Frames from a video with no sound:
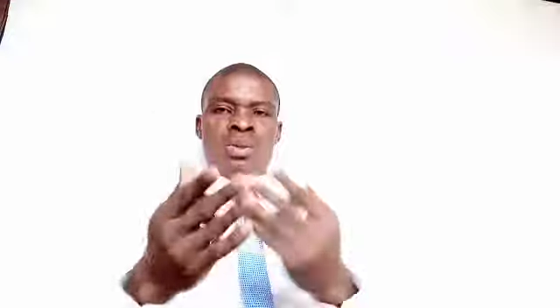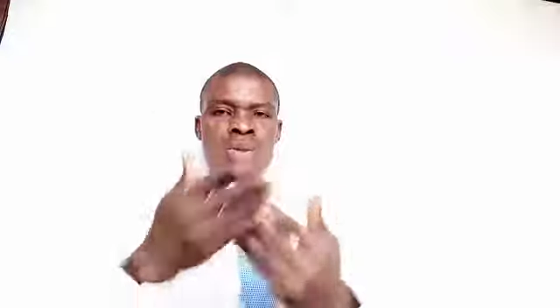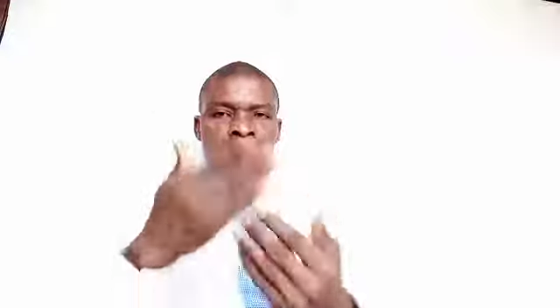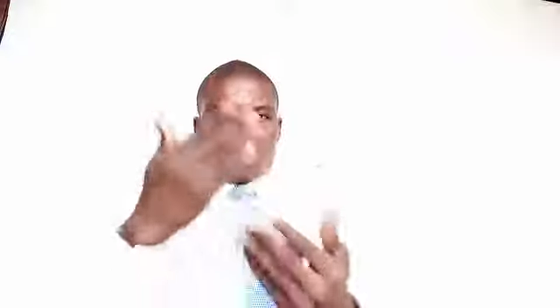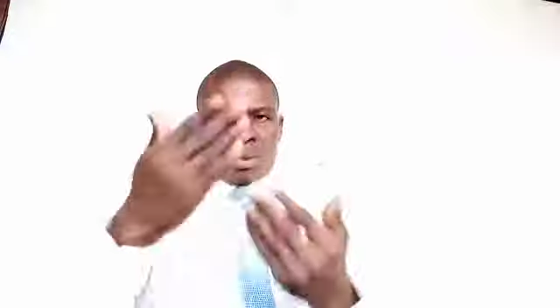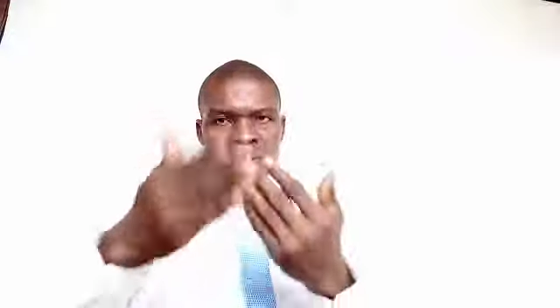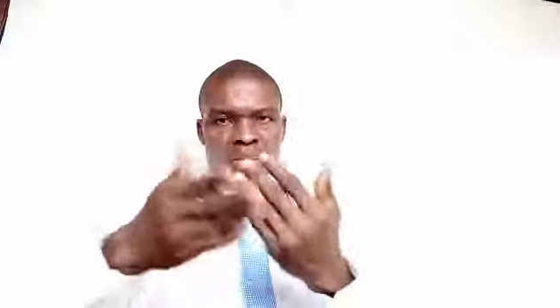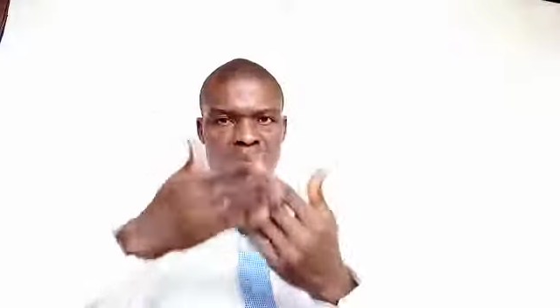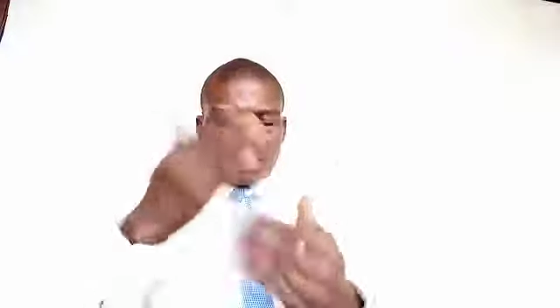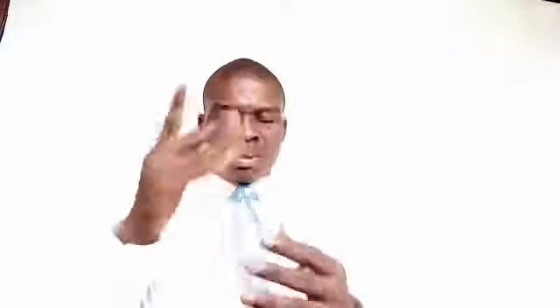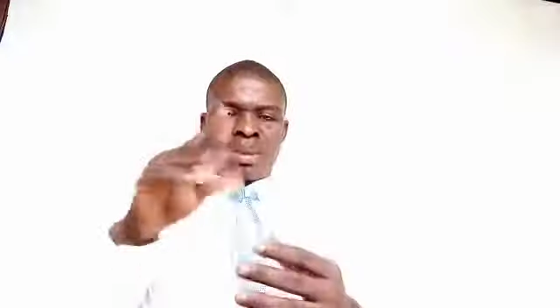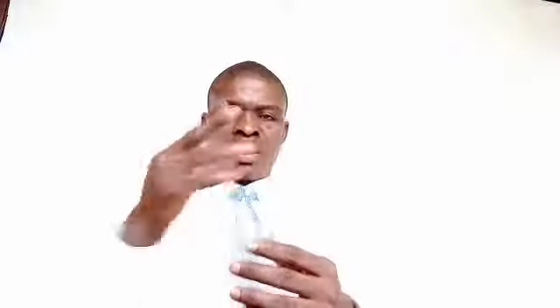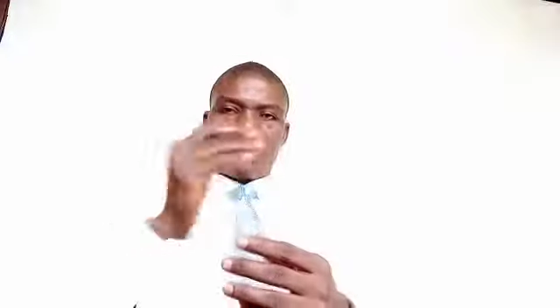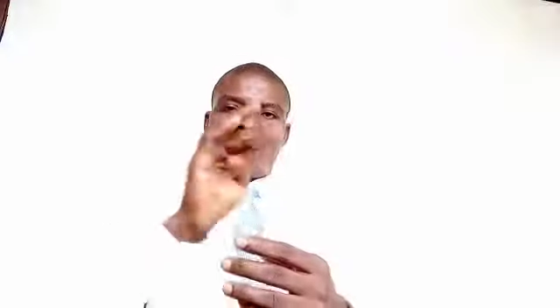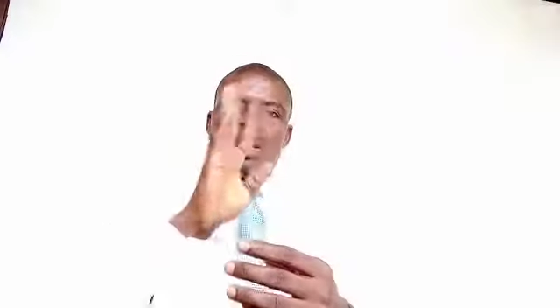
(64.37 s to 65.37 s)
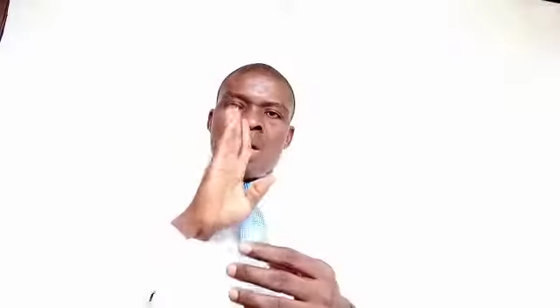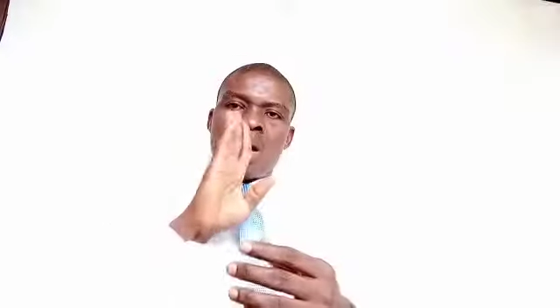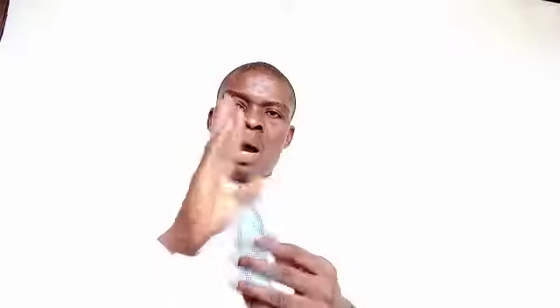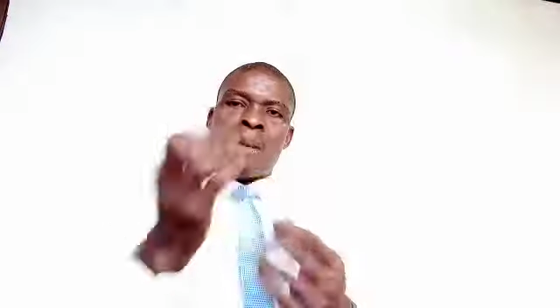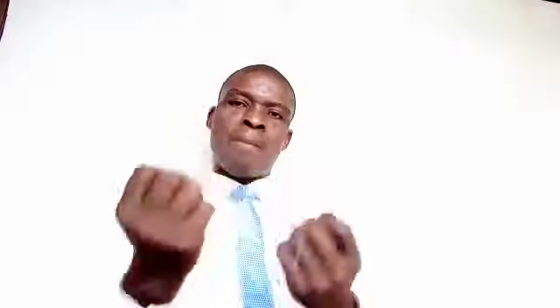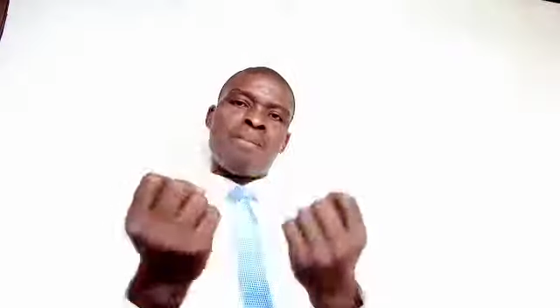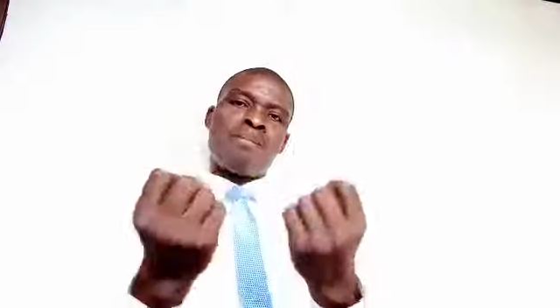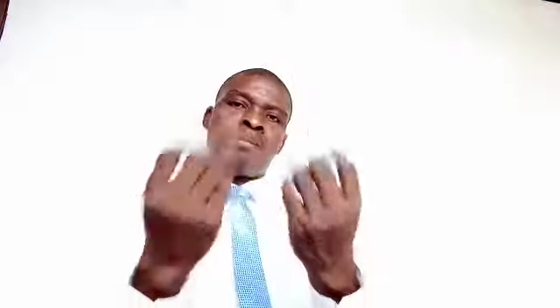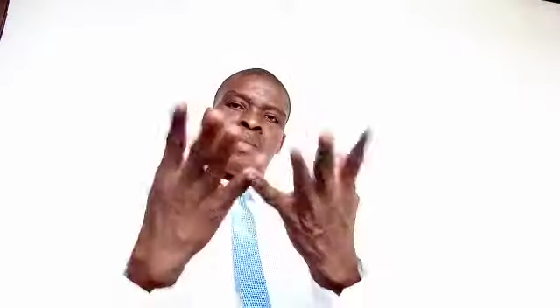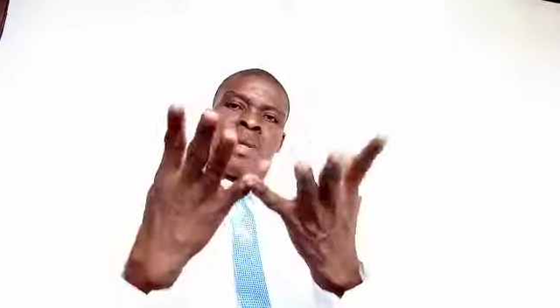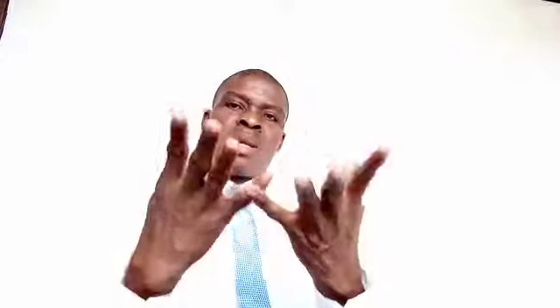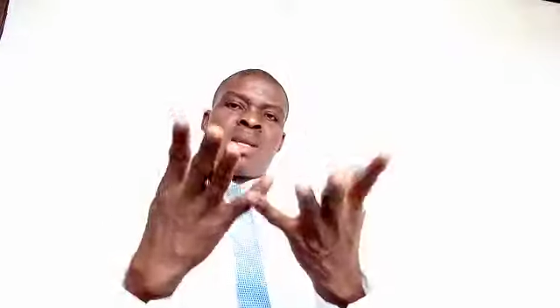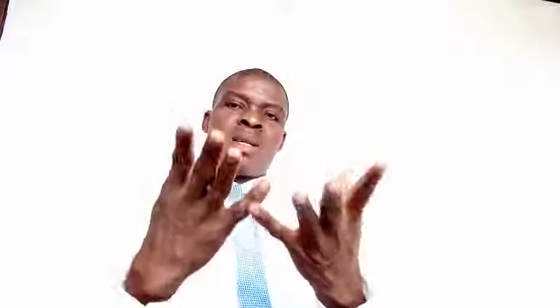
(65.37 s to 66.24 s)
there are many kinds of poetry